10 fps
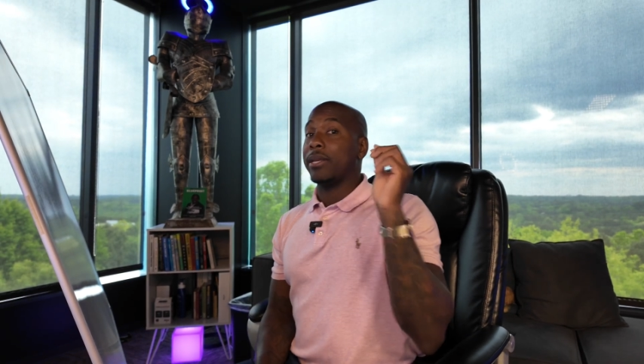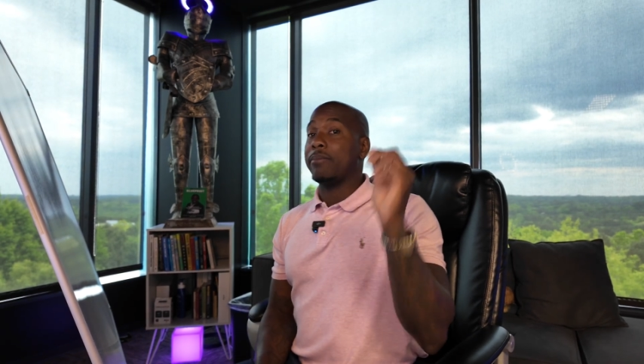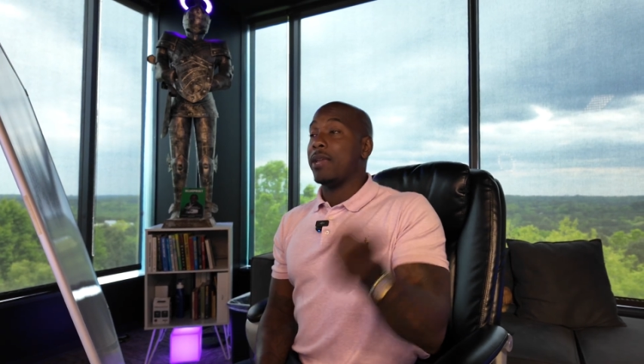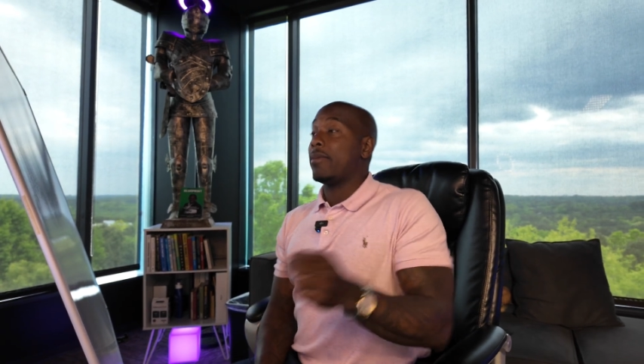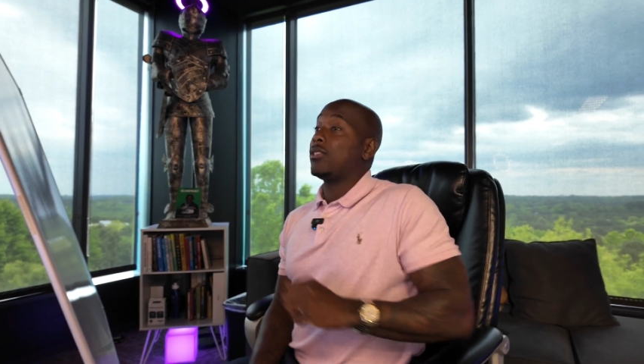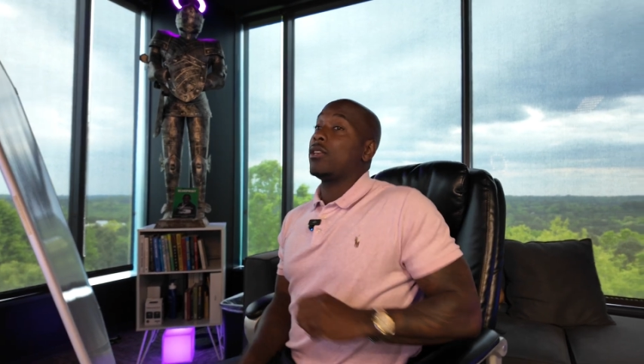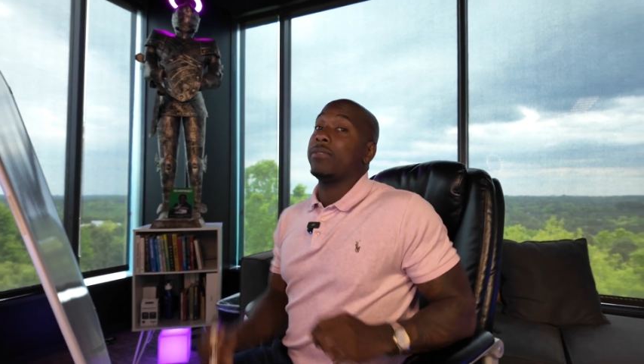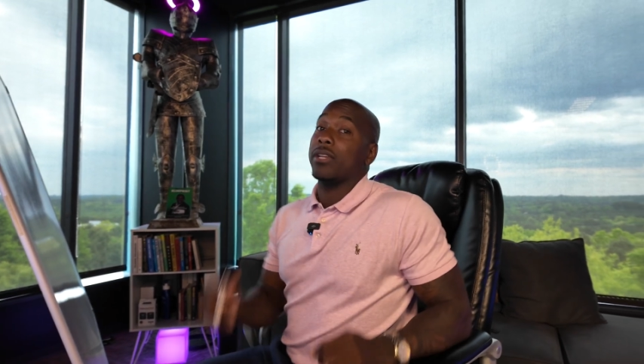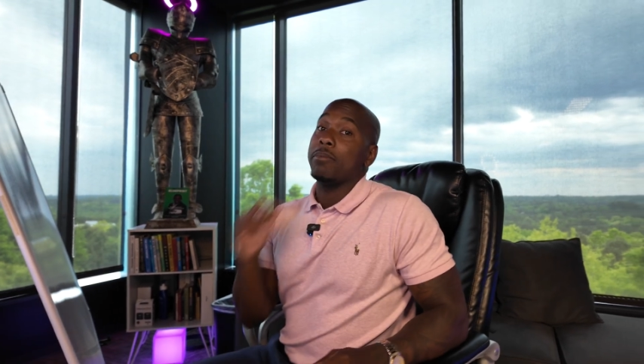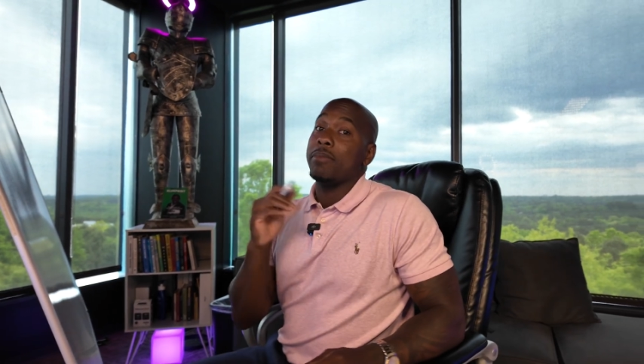I made myself
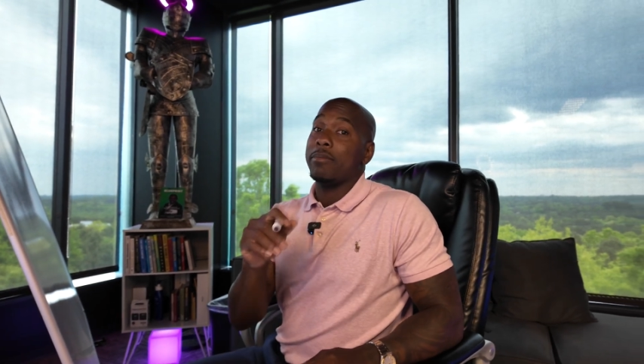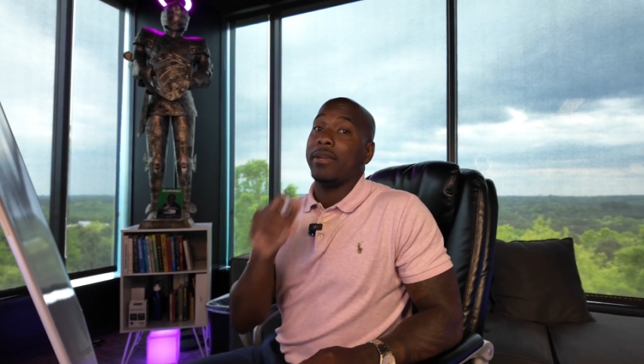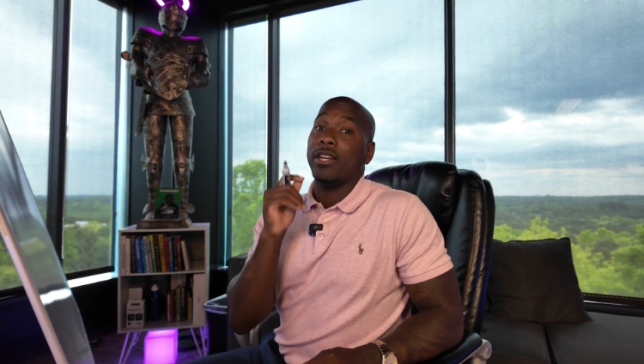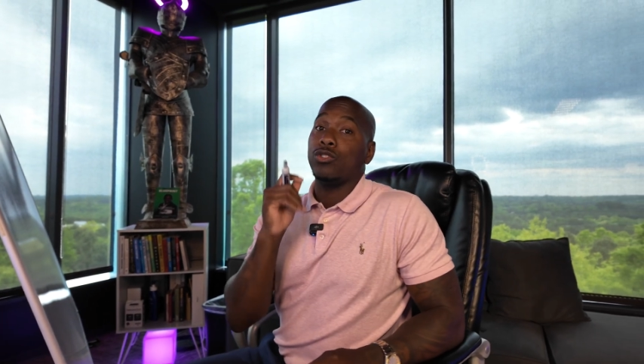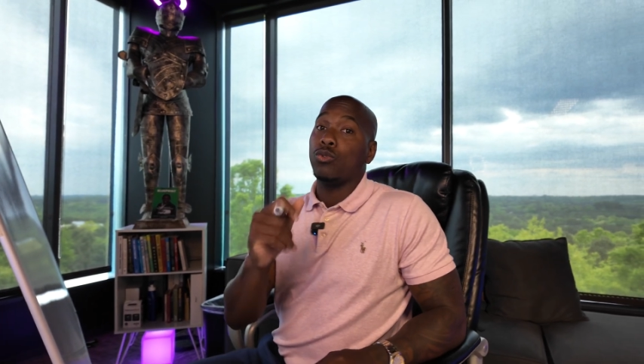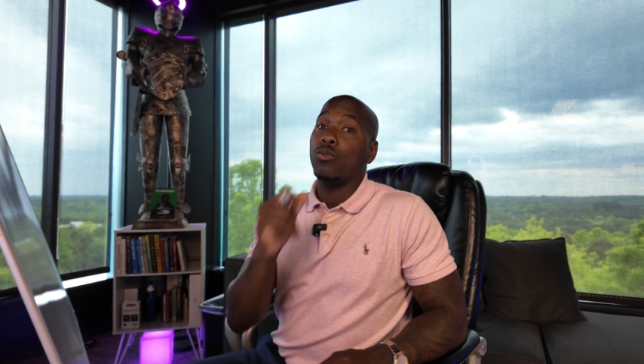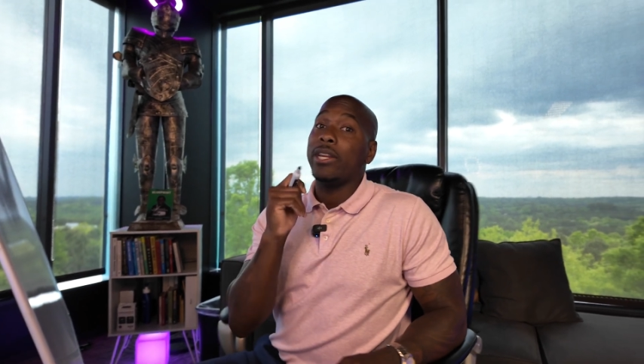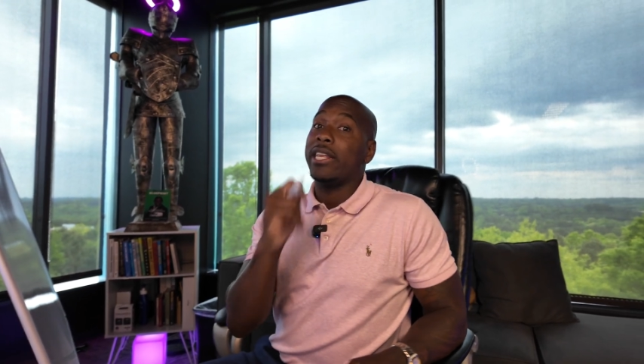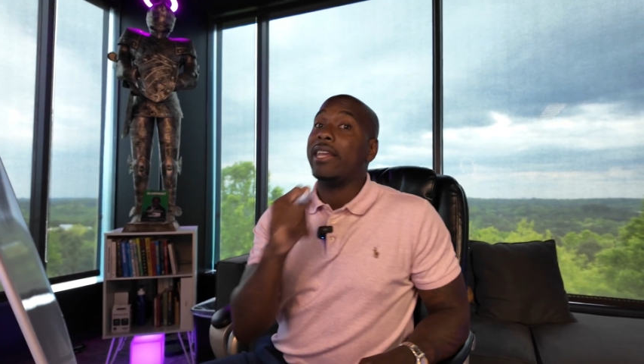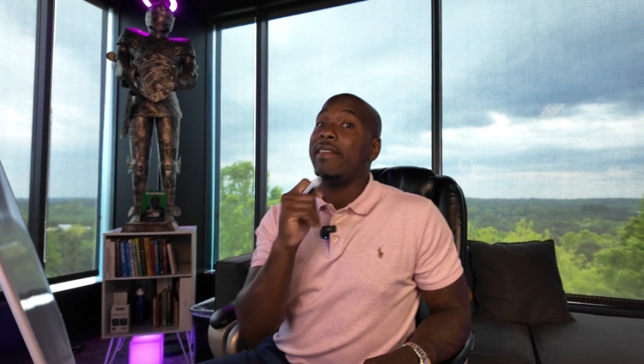a commitment in
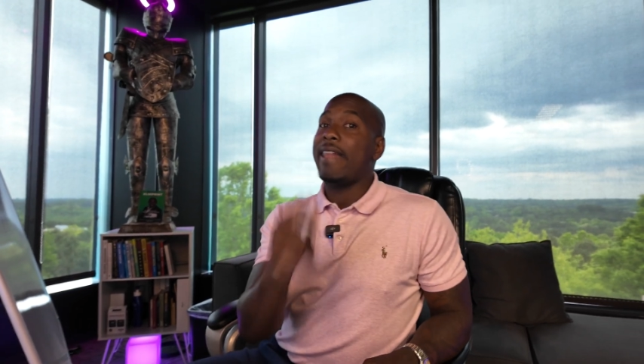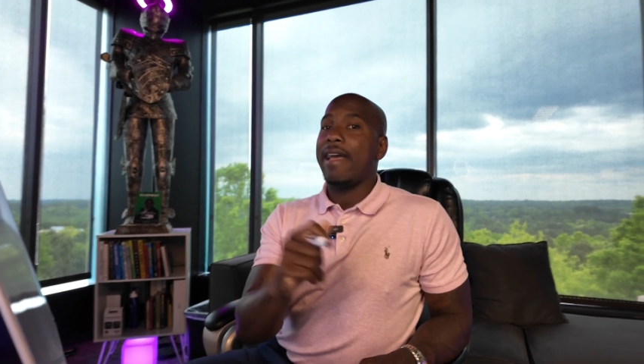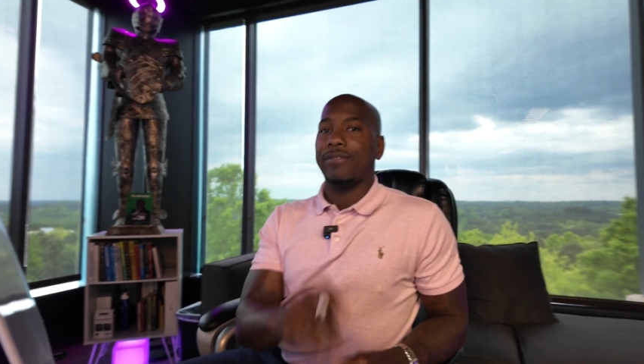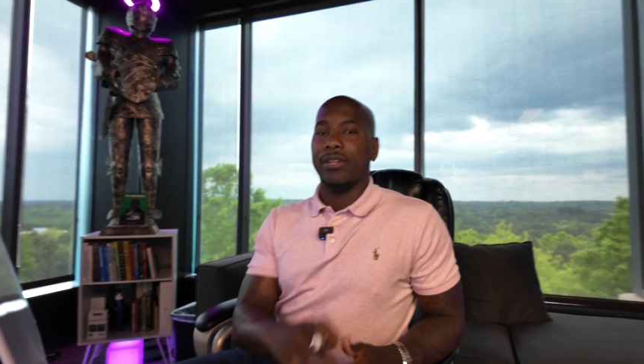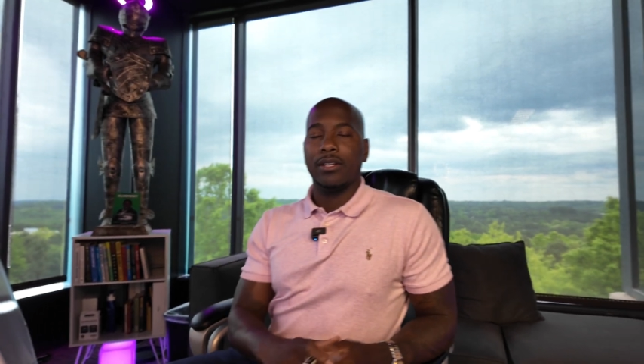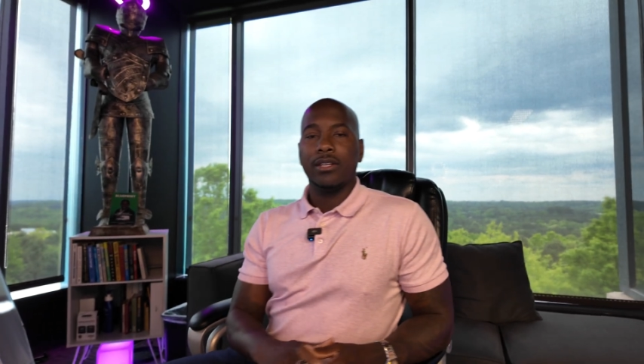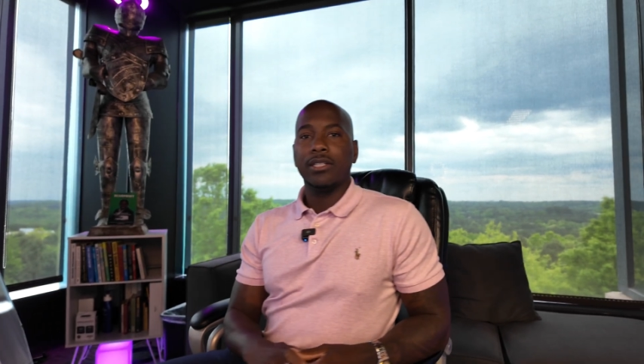2011.